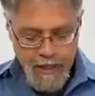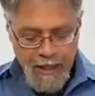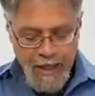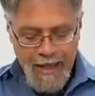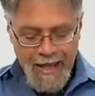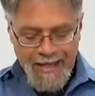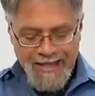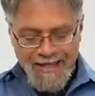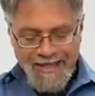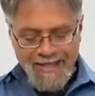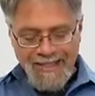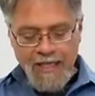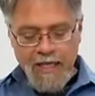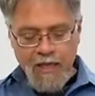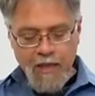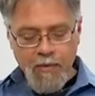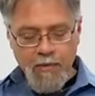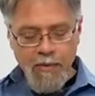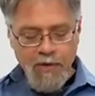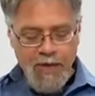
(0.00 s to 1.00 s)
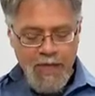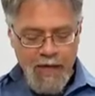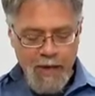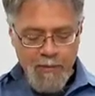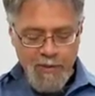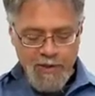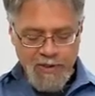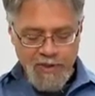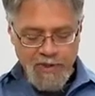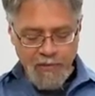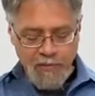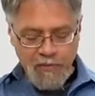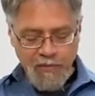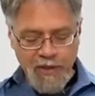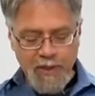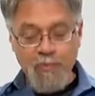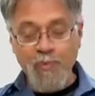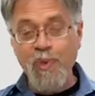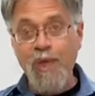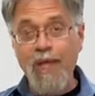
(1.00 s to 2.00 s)
I can tell the camera to
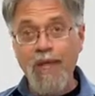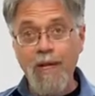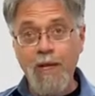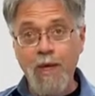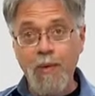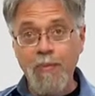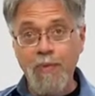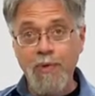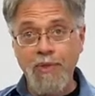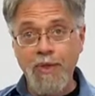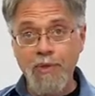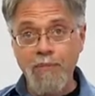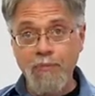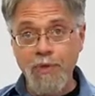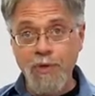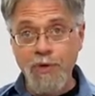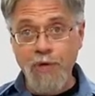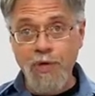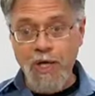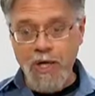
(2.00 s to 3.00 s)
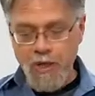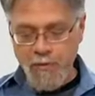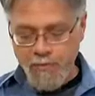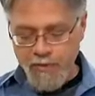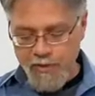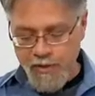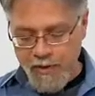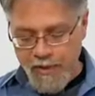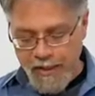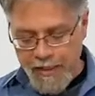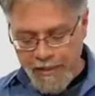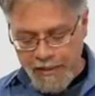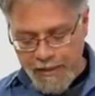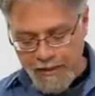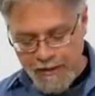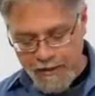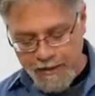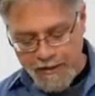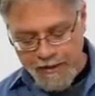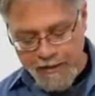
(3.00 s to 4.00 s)
flip that up, that mirror up, so that I
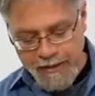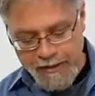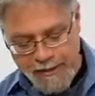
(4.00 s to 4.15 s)
can clean the